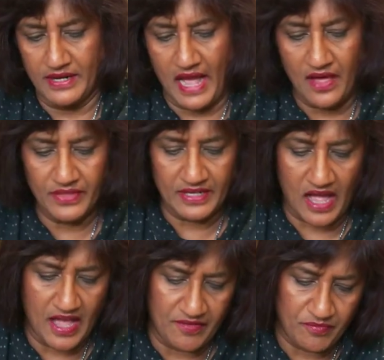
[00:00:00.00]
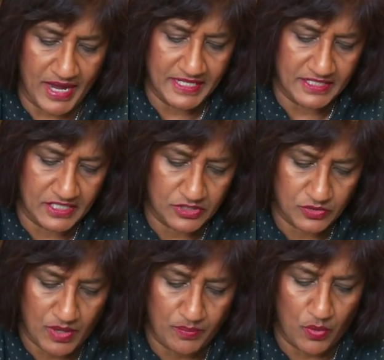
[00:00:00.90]
Now that I have made it
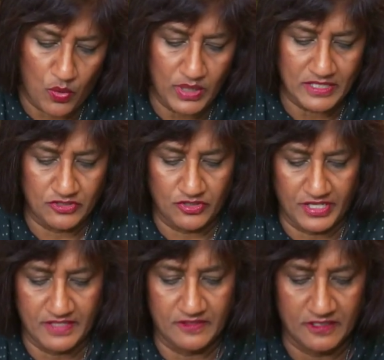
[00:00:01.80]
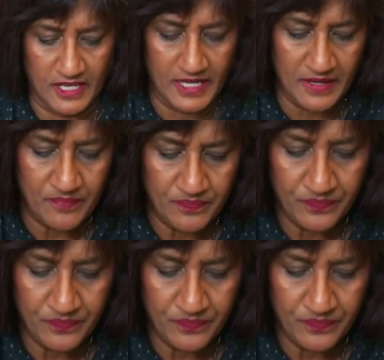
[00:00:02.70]
into a ball, as you can see,